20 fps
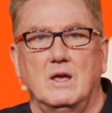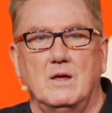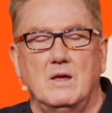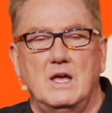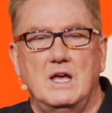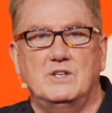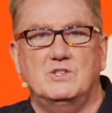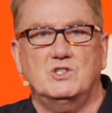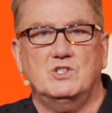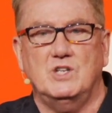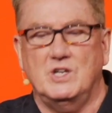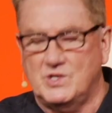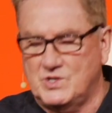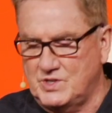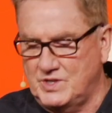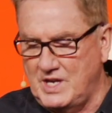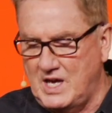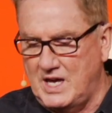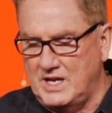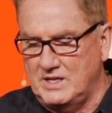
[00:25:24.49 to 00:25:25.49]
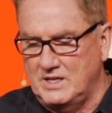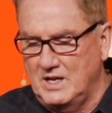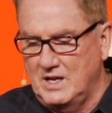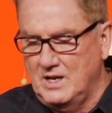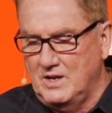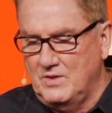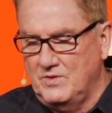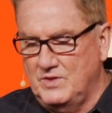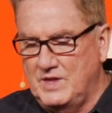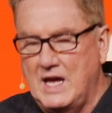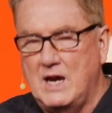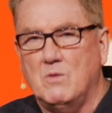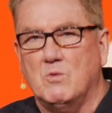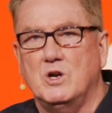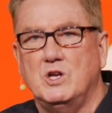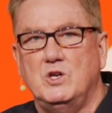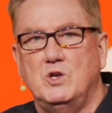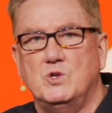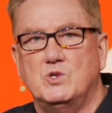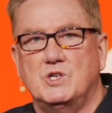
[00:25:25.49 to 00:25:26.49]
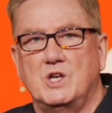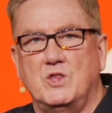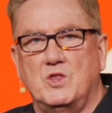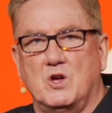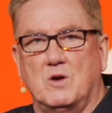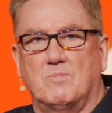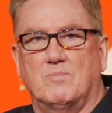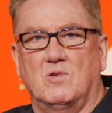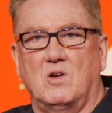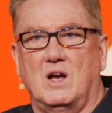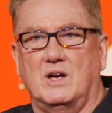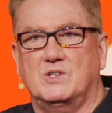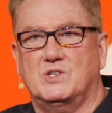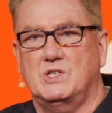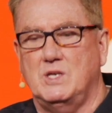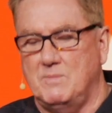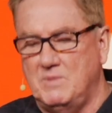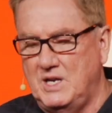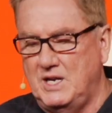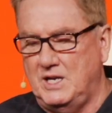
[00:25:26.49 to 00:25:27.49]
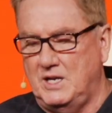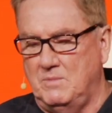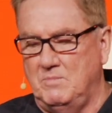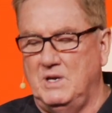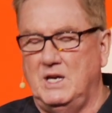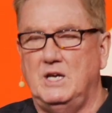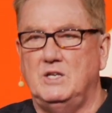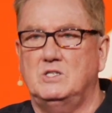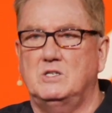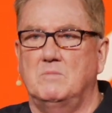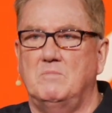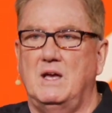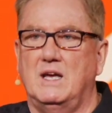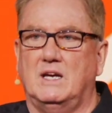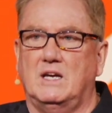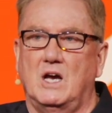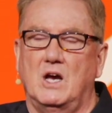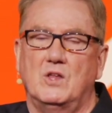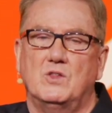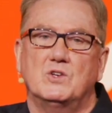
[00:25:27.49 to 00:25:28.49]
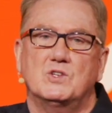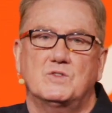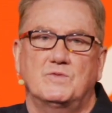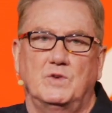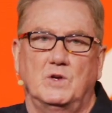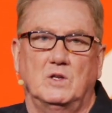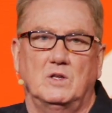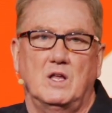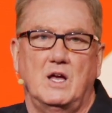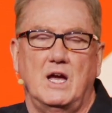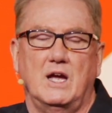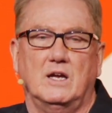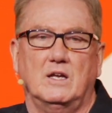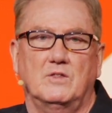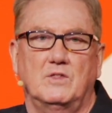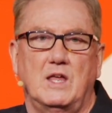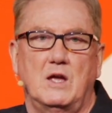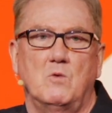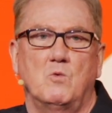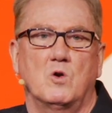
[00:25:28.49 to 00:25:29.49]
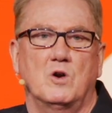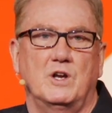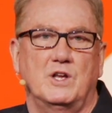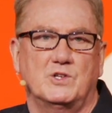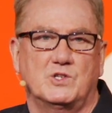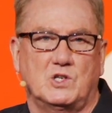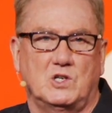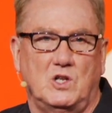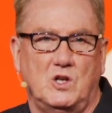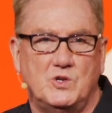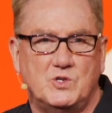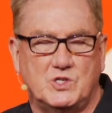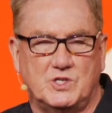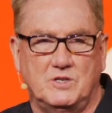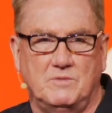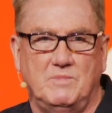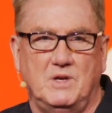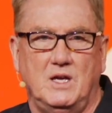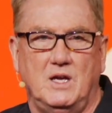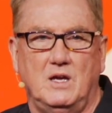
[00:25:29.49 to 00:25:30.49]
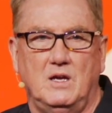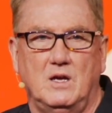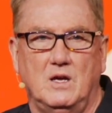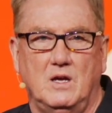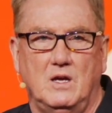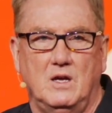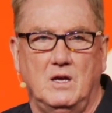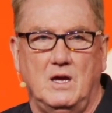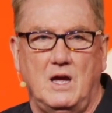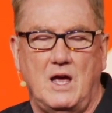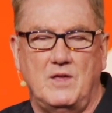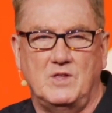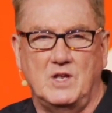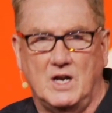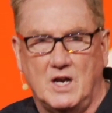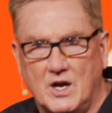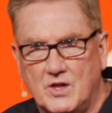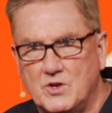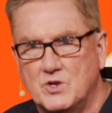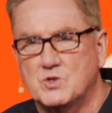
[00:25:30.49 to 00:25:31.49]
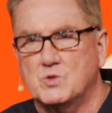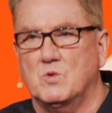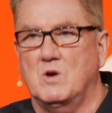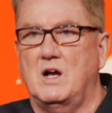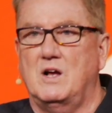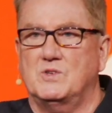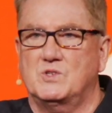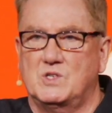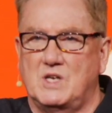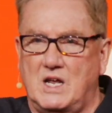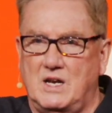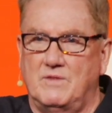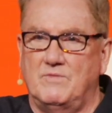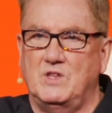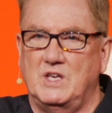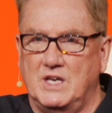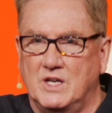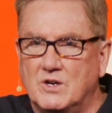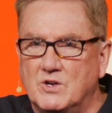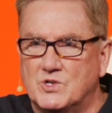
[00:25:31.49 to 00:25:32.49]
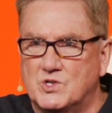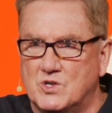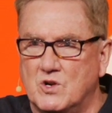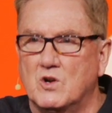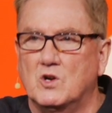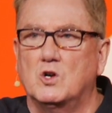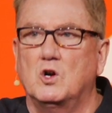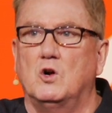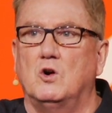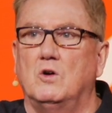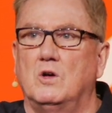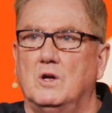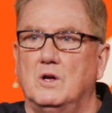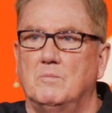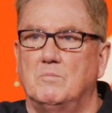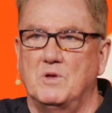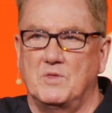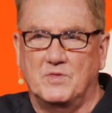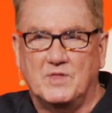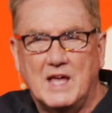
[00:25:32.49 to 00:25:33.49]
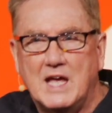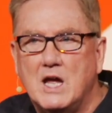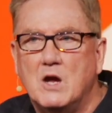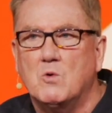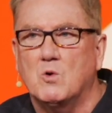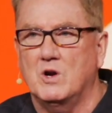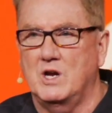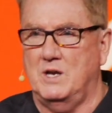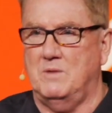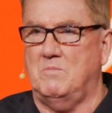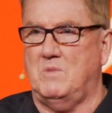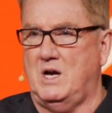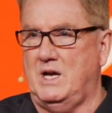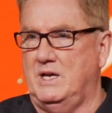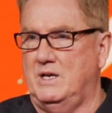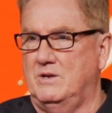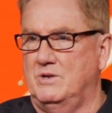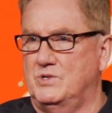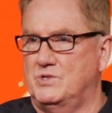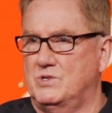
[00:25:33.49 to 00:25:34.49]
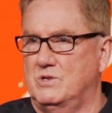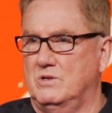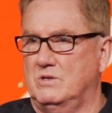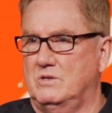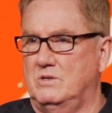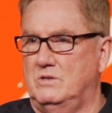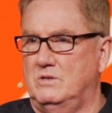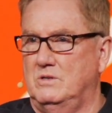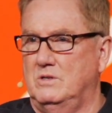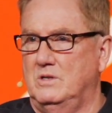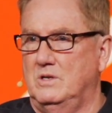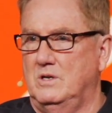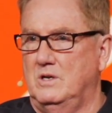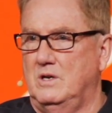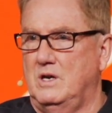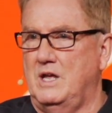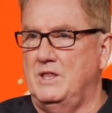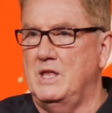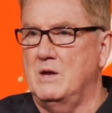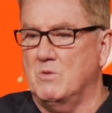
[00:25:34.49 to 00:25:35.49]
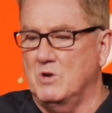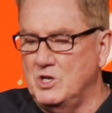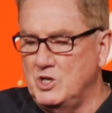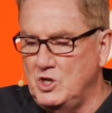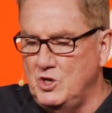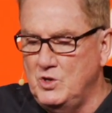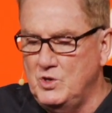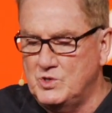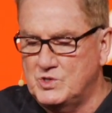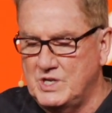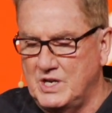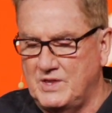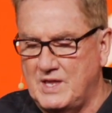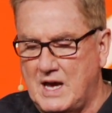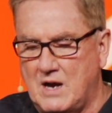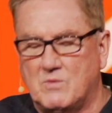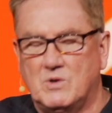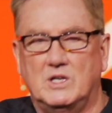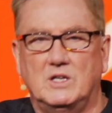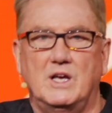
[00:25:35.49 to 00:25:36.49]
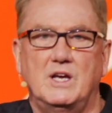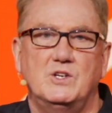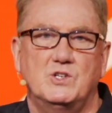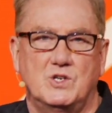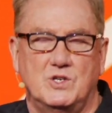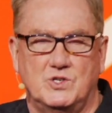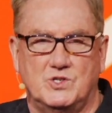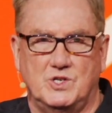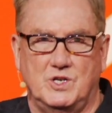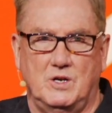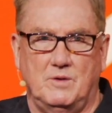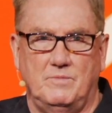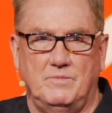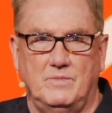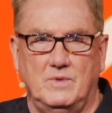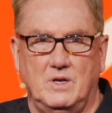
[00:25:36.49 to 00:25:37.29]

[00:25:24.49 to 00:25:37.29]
It's just that they were using their proximity to me to make others feel like they weren't as close to me and that others were outside of the inner circle, but they were in my inner circle. And they were using that relationship.